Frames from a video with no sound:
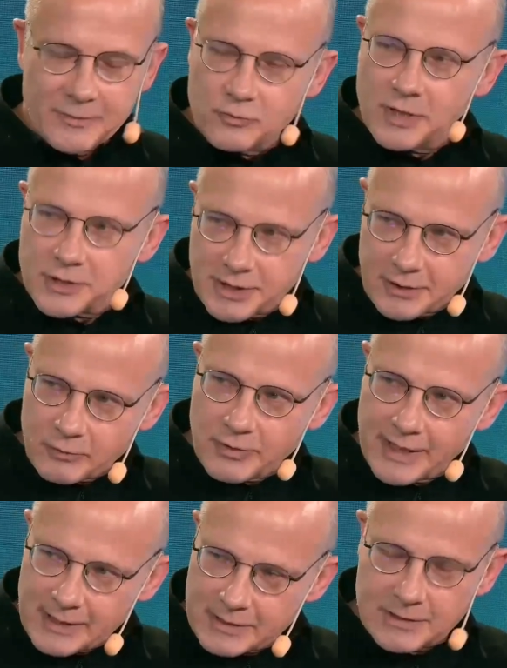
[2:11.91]
Russia
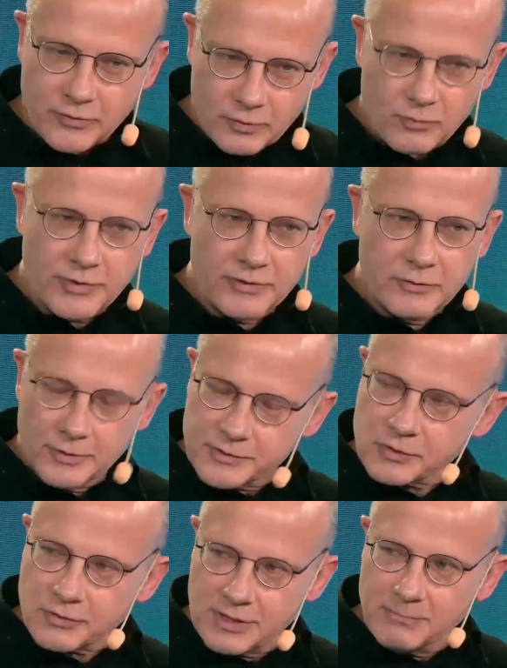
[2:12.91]
created through the Nord
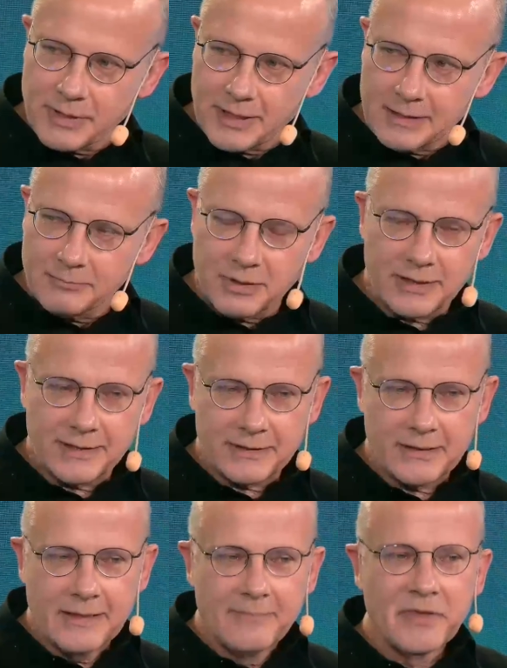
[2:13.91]
Stream pipeline